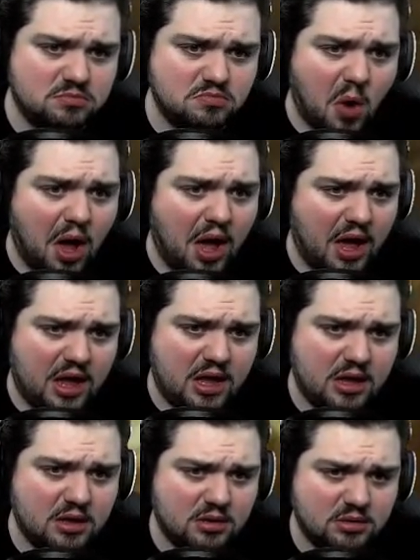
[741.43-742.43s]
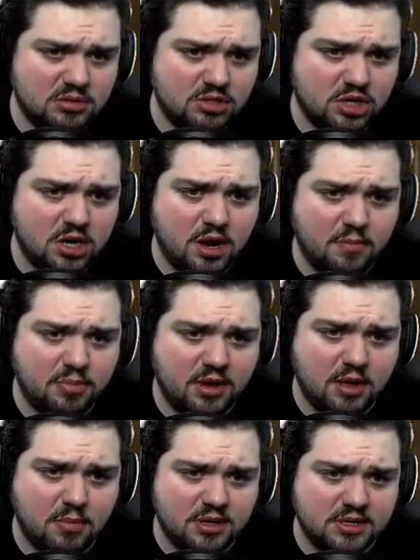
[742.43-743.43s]
Why? Should I not get
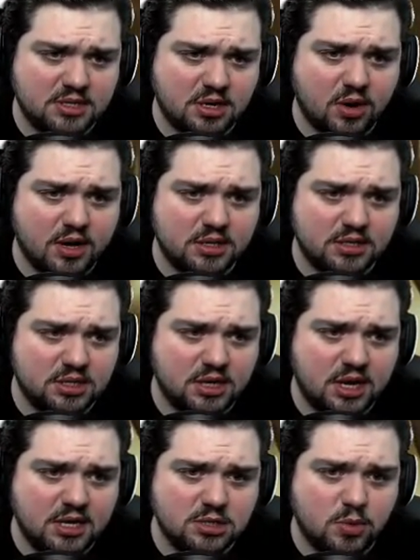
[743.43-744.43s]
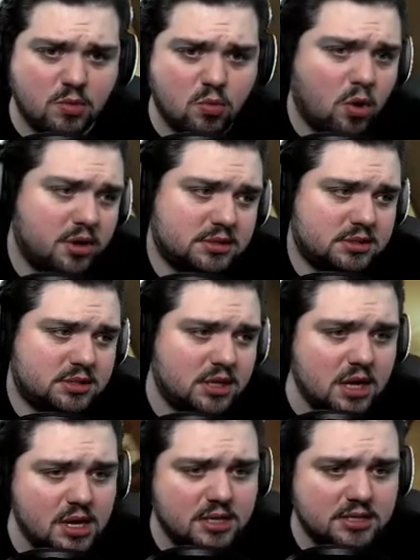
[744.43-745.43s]
my cigarettes in case we want
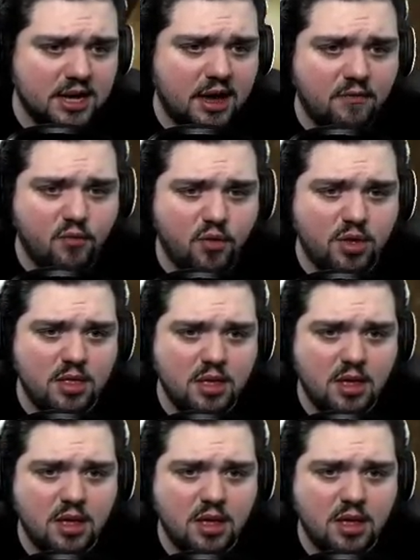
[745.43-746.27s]
to have one?